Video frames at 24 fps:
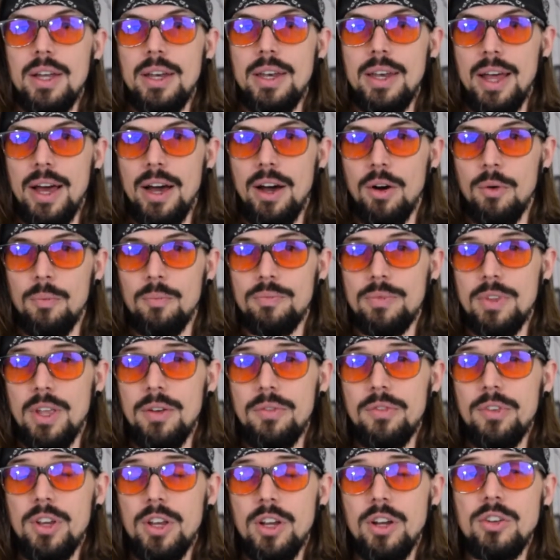Now,
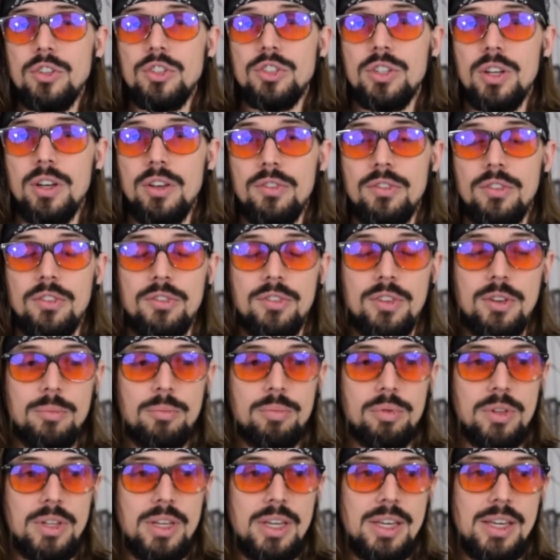if you're here just to
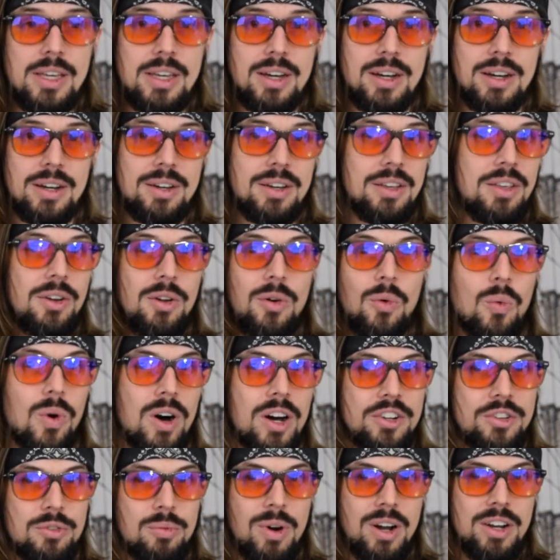simply, uh, you know,
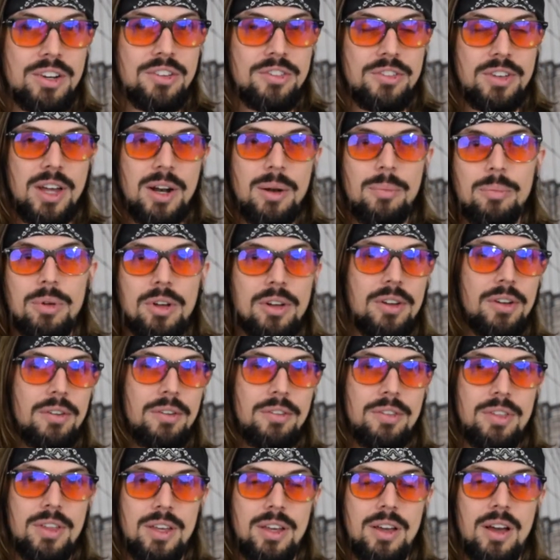watch where I just kind of build
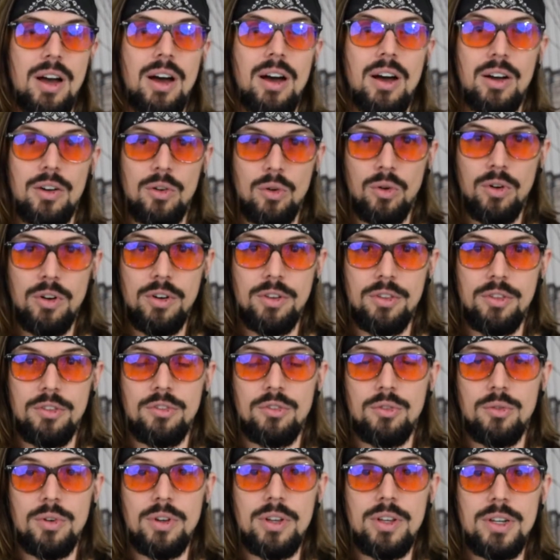everything uh, according to the
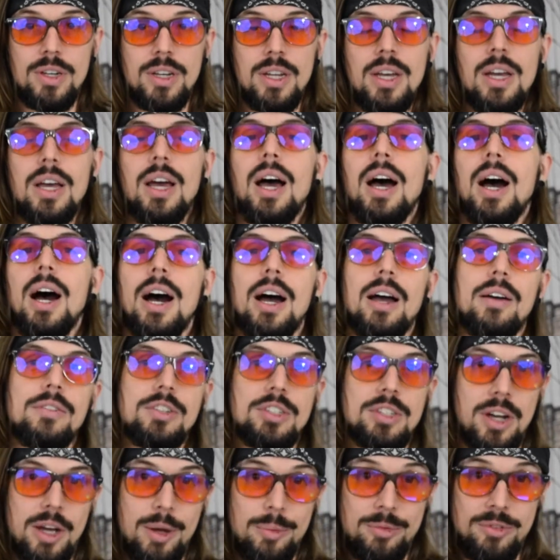screen, I have a
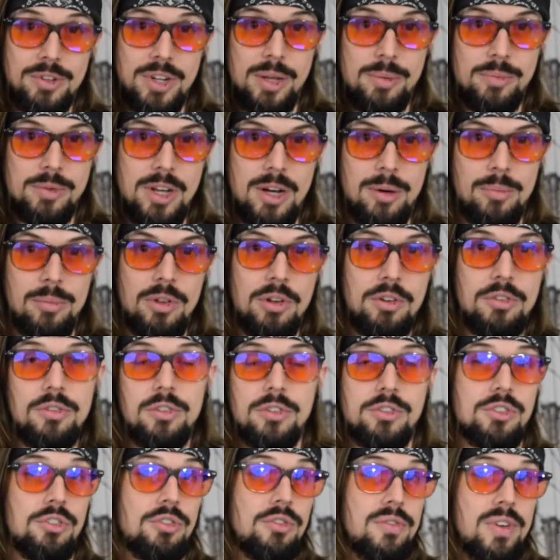timestamp down below so you
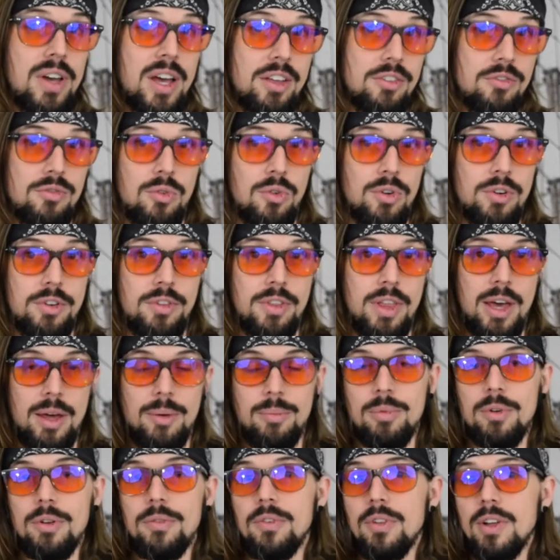can just fast forward to
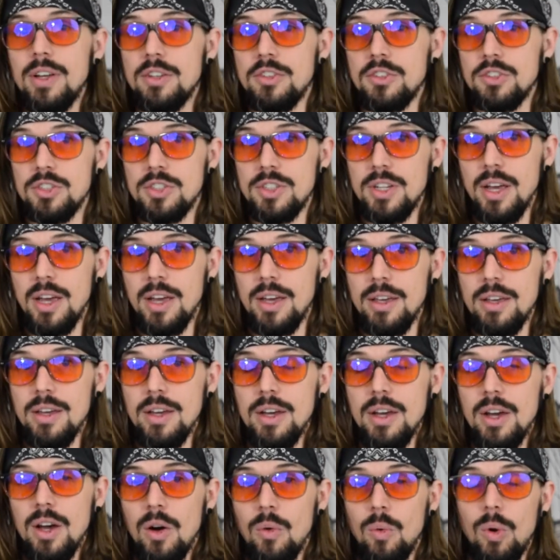that. But if you'd like to stay,
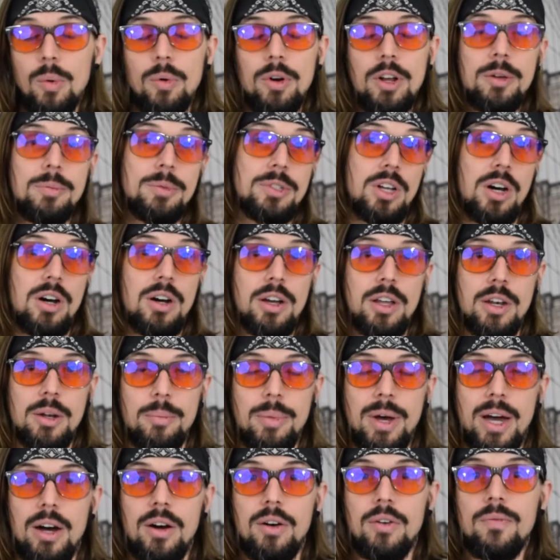what we're going to be talking
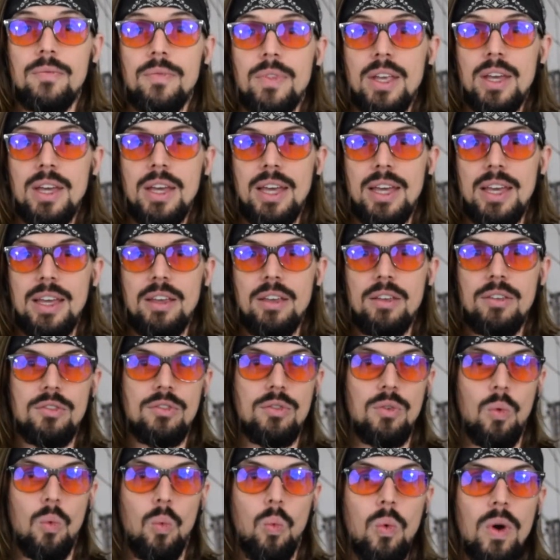about
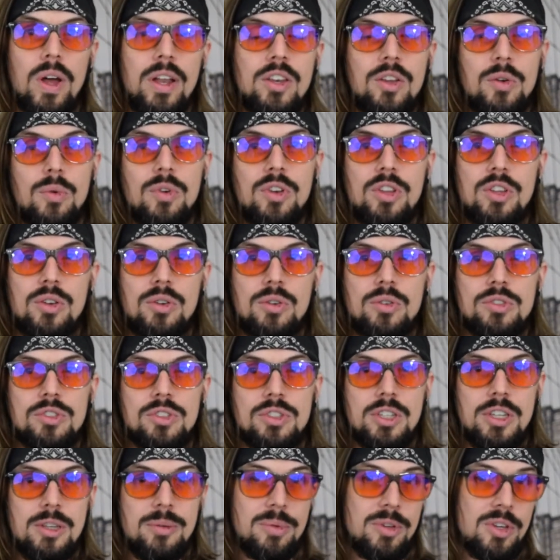is when you would
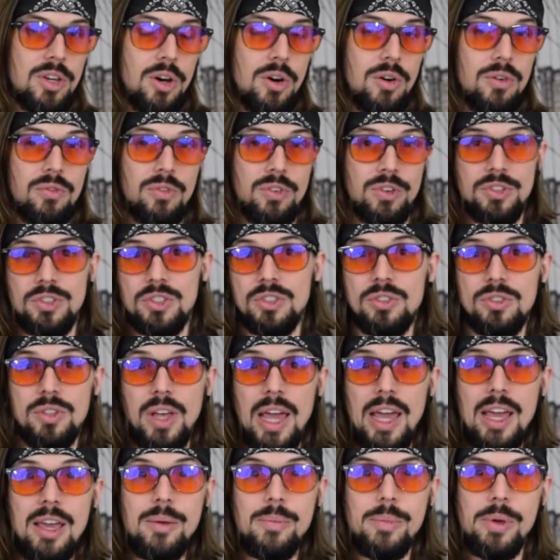use CBO versus
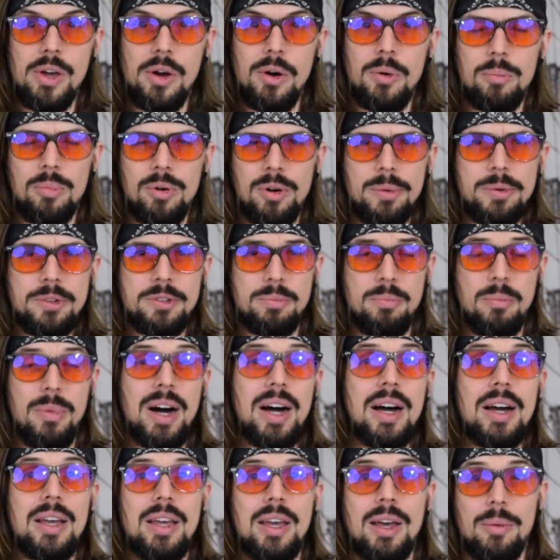ABO, and pretty much
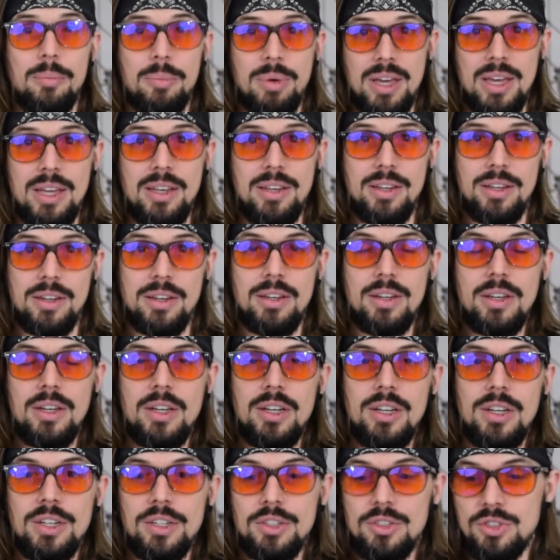my opinion.
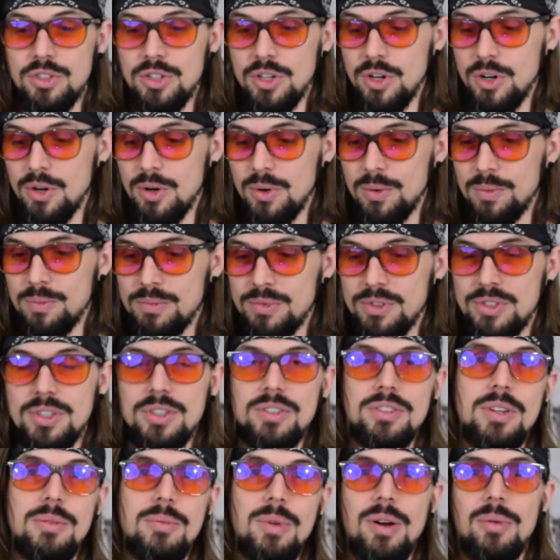So
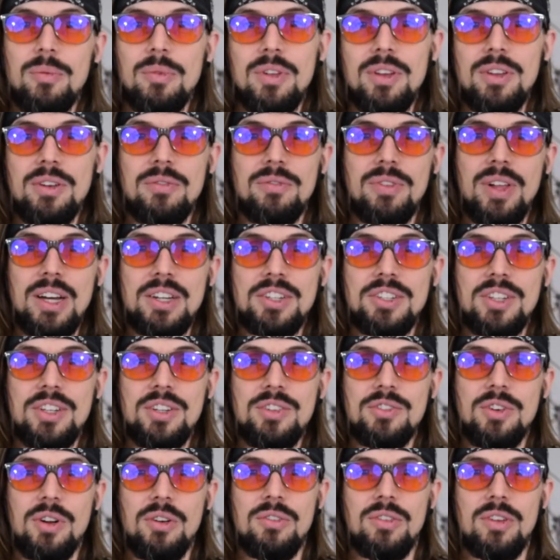since I'm not really into flashy
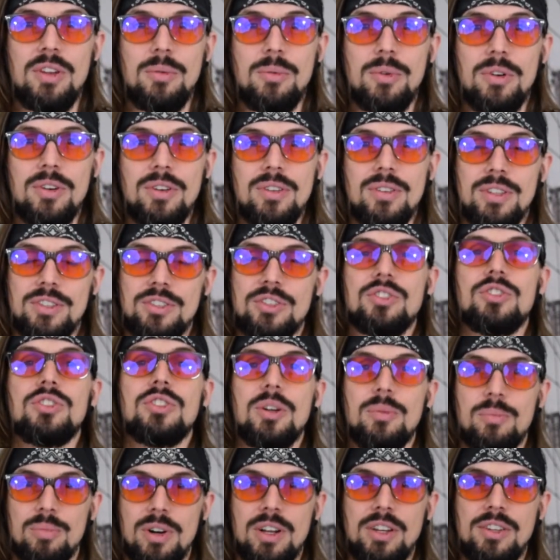intros anymore, let's just
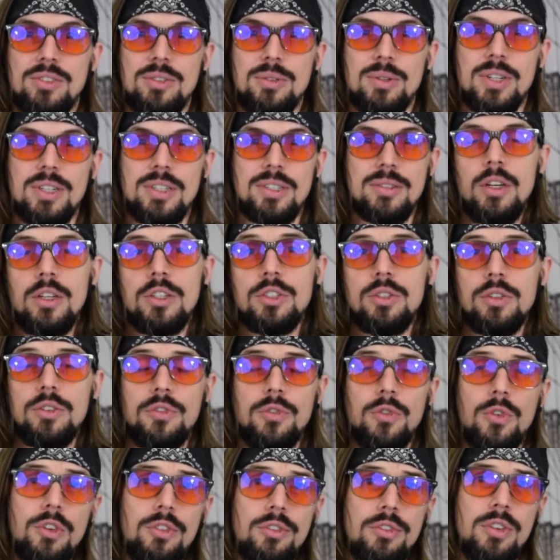jump right to it. So
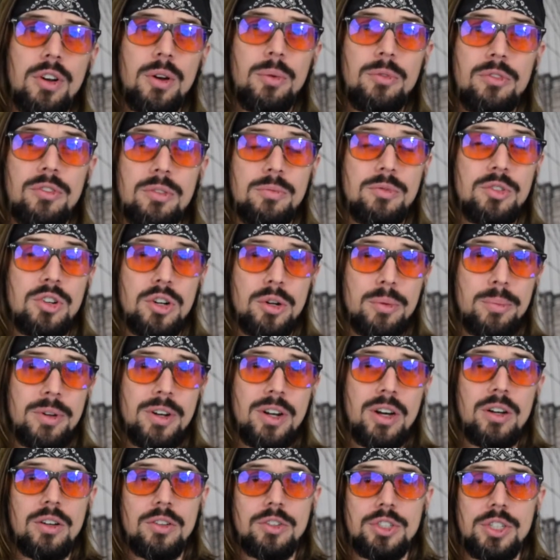let's first start with some
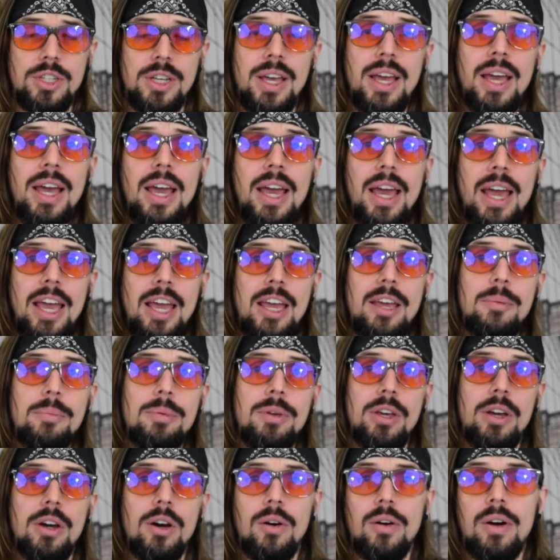terminology,
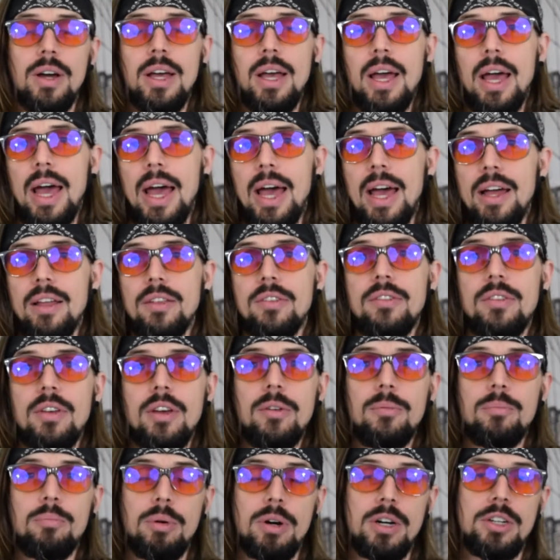ABO, ad
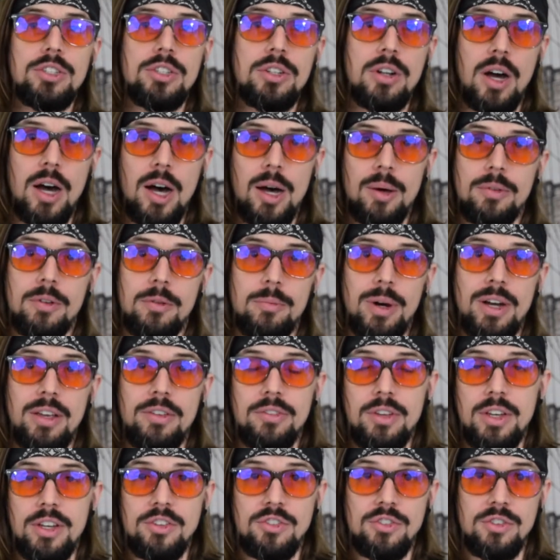set budget
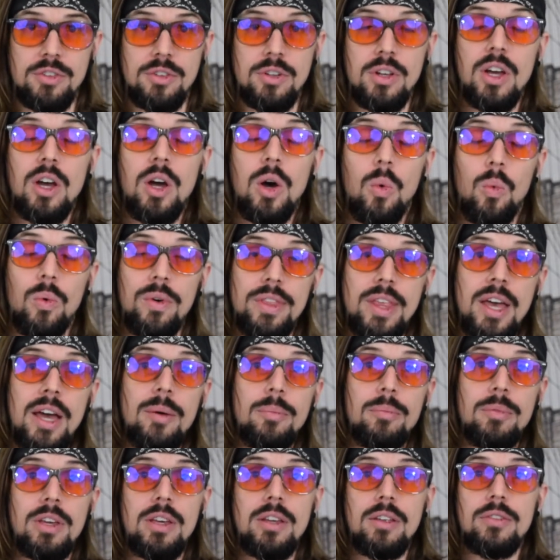optimization. What
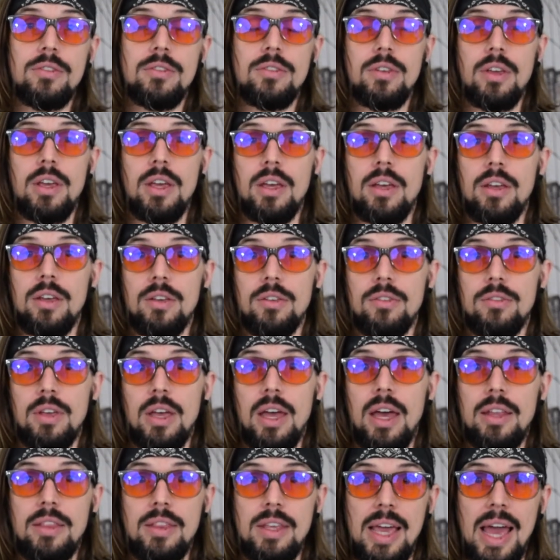that means is
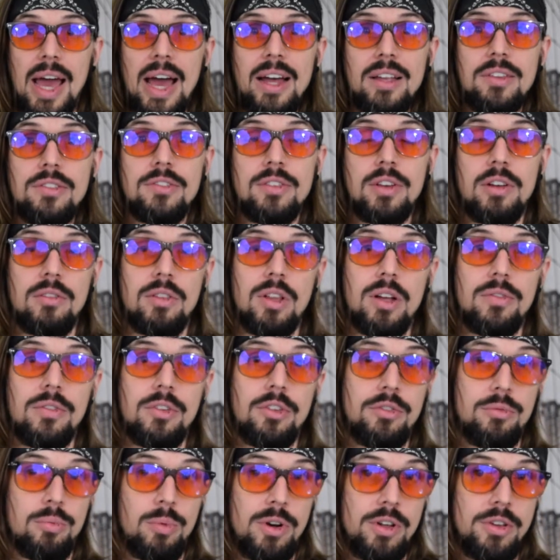at the ad set
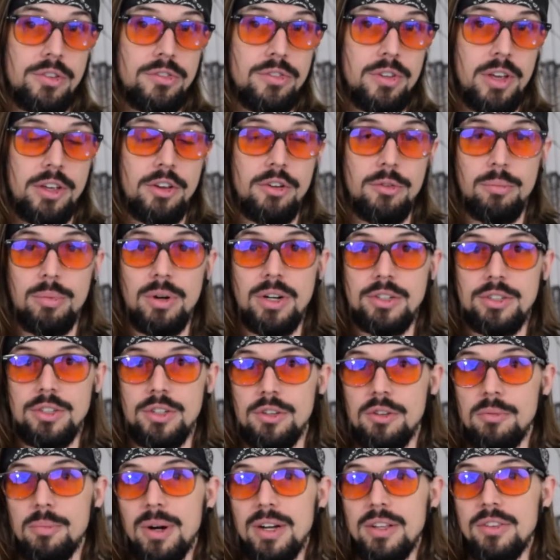level is where you set your
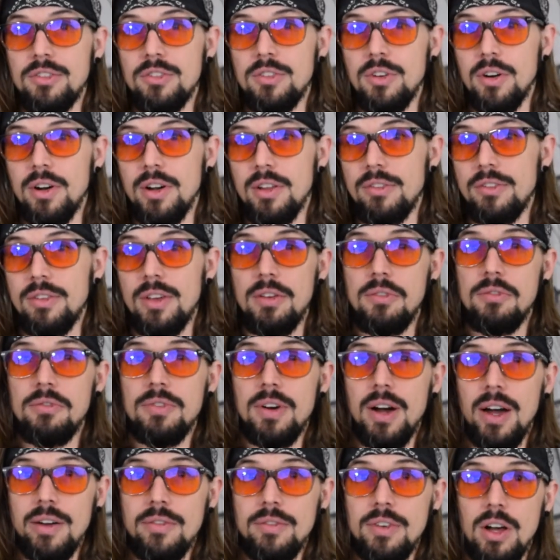budget. You might start at say
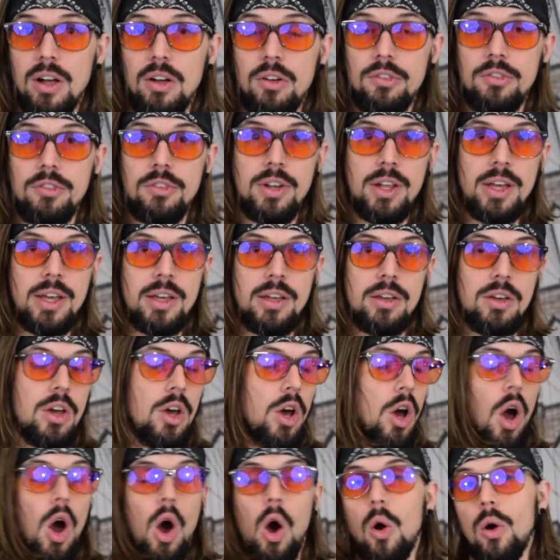$5 a day
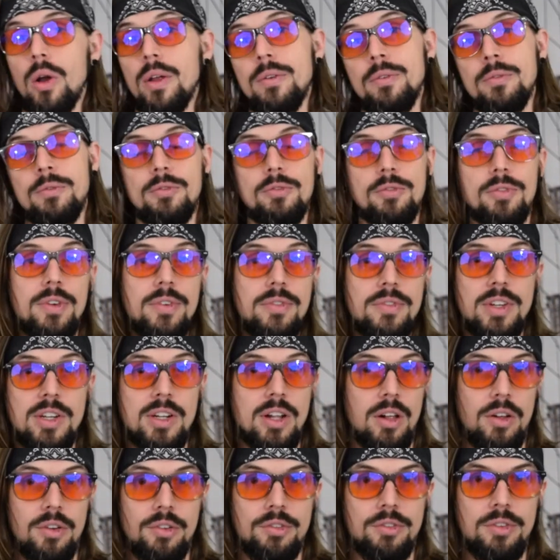or even
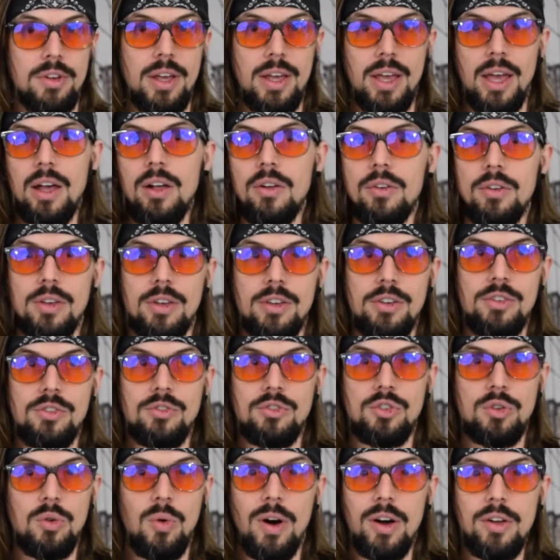$50 a day. Hell, you can do
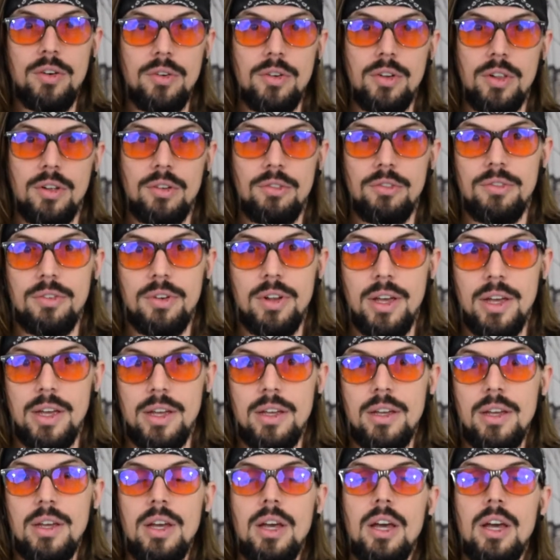$200 a day.